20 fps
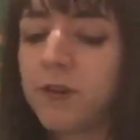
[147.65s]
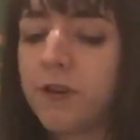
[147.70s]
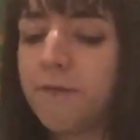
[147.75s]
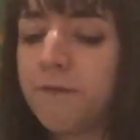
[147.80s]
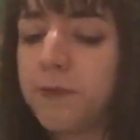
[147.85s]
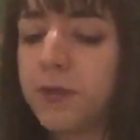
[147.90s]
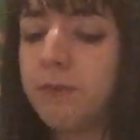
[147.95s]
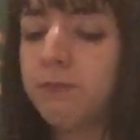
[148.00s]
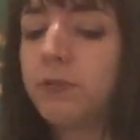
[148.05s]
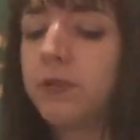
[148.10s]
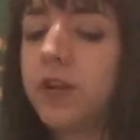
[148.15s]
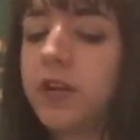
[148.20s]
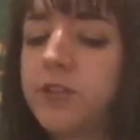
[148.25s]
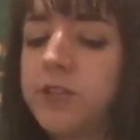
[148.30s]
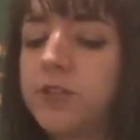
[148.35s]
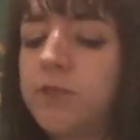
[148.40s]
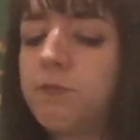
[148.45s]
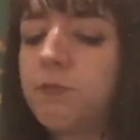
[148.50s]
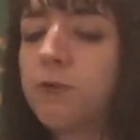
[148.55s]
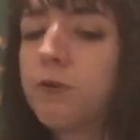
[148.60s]
of people I
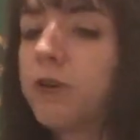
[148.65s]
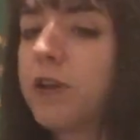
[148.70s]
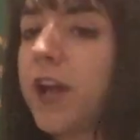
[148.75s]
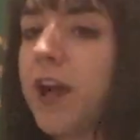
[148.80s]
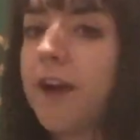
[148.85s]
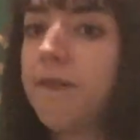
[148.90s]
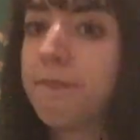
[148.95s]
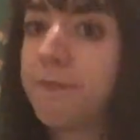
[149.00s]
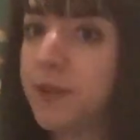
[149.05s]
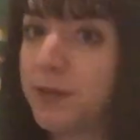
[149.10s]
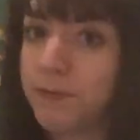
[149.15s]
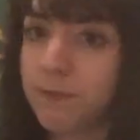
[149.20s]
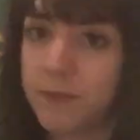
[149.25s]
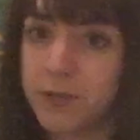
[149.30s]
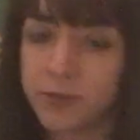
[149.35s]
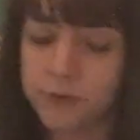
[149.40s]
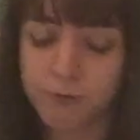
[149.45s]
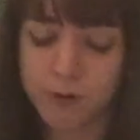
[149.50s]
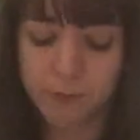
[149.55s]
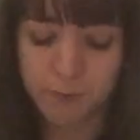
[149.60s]
support have been
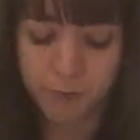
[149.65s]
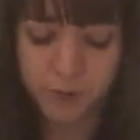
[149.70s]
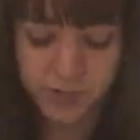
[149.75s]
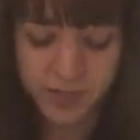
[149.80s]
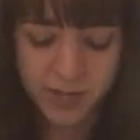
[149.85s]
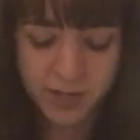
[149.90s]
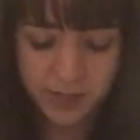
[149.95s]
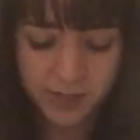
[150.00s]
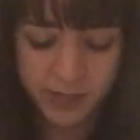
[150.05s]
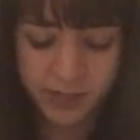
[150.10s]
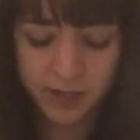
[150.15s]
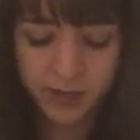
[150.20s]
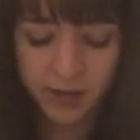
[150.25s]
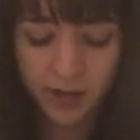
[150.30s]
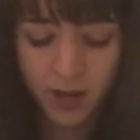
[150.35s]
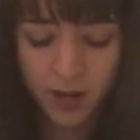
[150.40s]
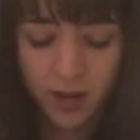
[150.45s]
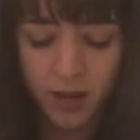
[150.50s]
misrepresented.